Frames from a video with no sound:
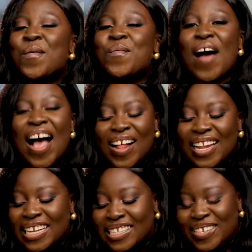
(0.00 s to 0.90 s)
Well,
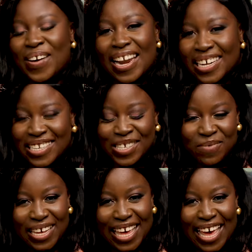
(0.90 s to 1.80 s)
it's still honestly
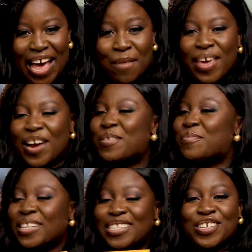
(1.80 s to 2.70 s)
speaking. I'm here
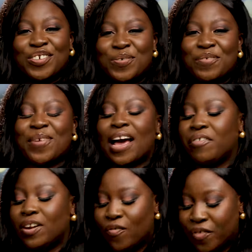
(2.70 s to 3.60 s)
with Mr. Drew. We've been
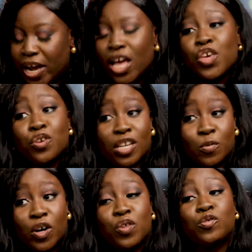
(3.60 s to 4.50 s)
having a very... You did
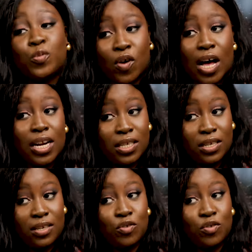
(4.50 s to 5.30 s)
well. You spoke honestly.